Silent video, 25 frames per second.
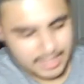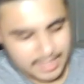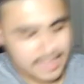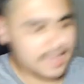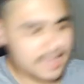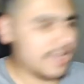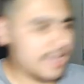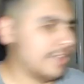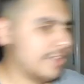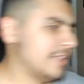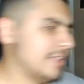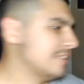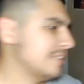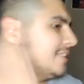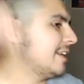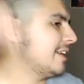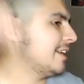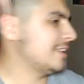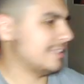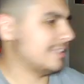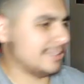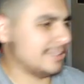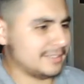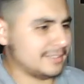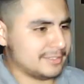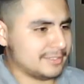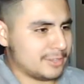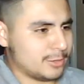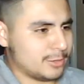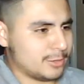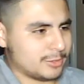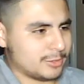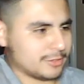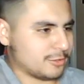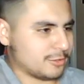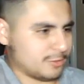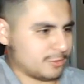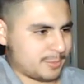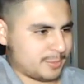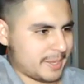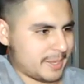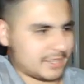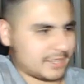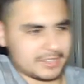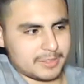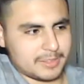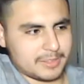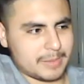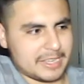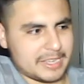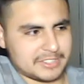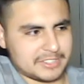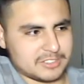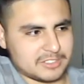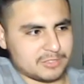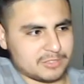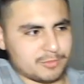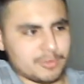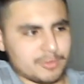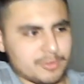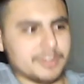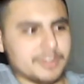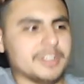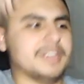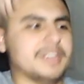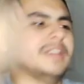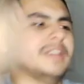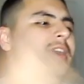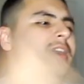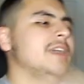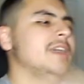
and that's not no disrespect to him. I just really,